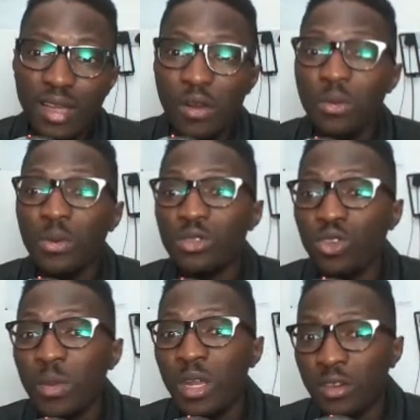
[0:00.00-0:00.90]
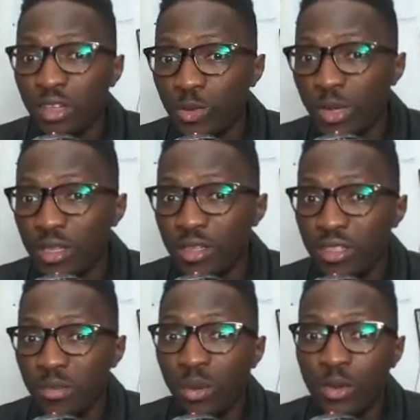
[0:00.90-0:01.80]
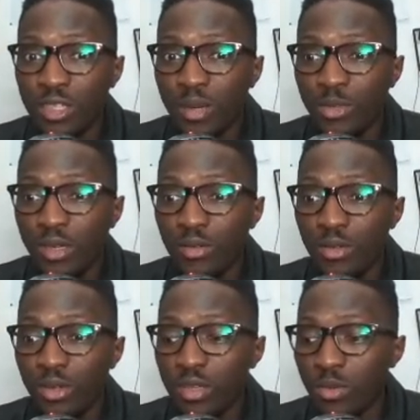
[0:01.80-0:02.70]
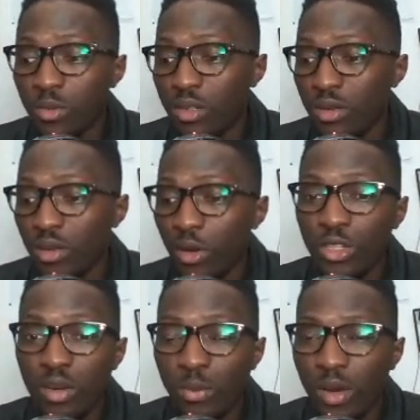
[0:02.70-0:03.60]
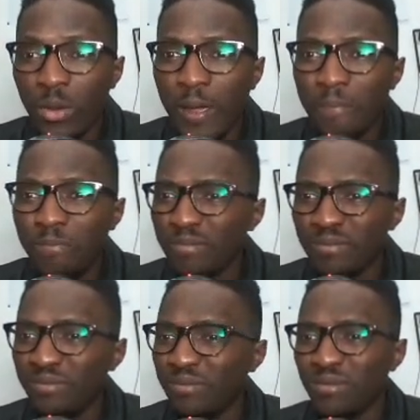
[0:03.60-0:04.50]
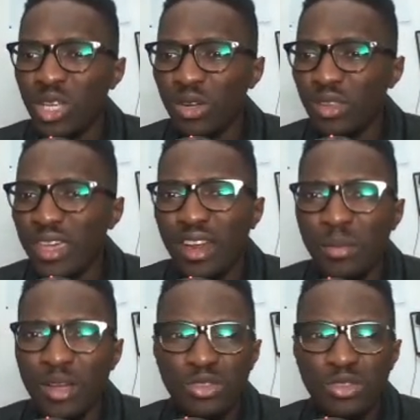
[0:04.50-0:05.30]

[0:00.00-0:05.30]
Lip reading: along with so many other strategies in my WhatsApp trading group. So it's got to the point where, you know, they get about